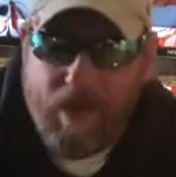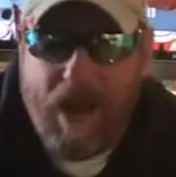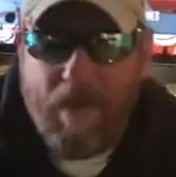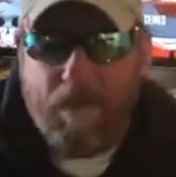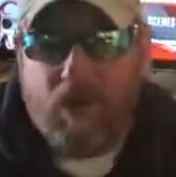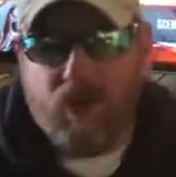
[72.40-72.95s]

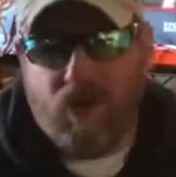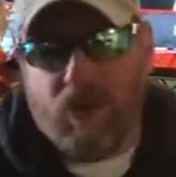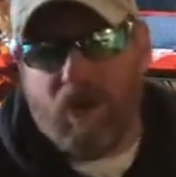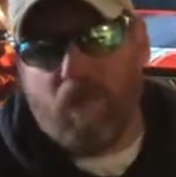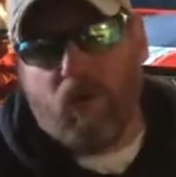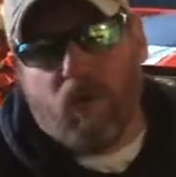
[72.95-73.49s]
not butchering
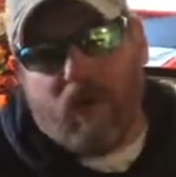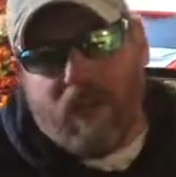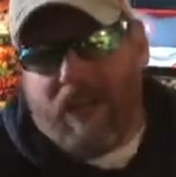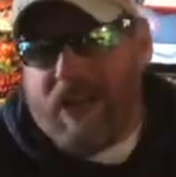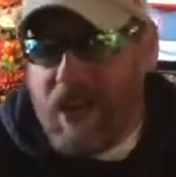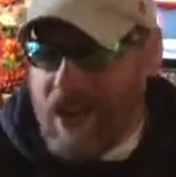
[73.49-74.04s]
him. But
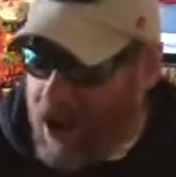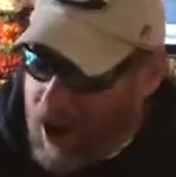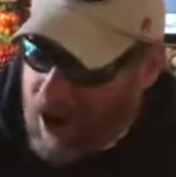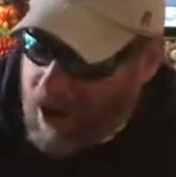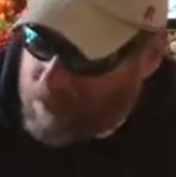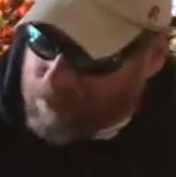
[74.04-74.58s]
really,
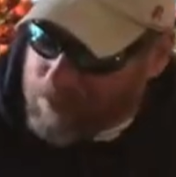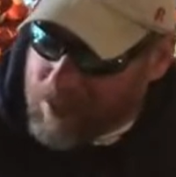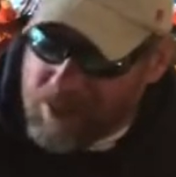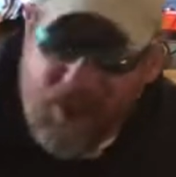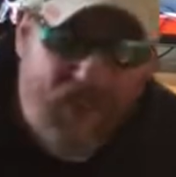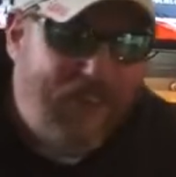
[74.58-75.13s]

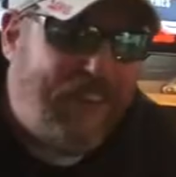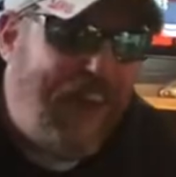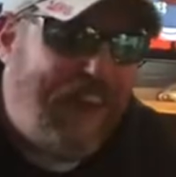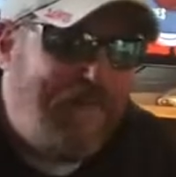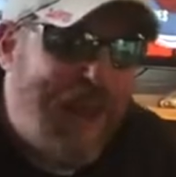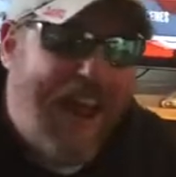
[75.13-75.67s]
this
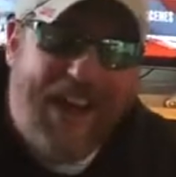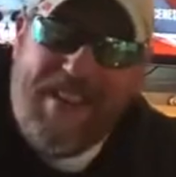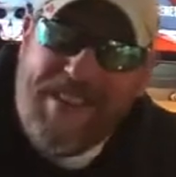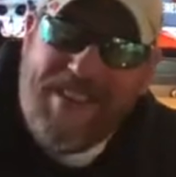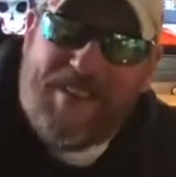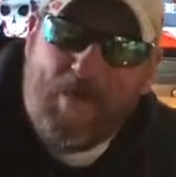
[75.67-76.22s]

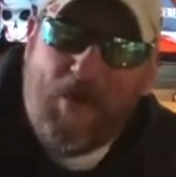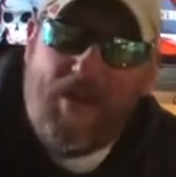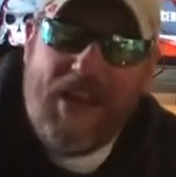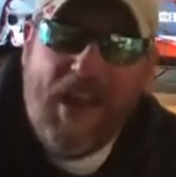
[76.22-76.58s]
movie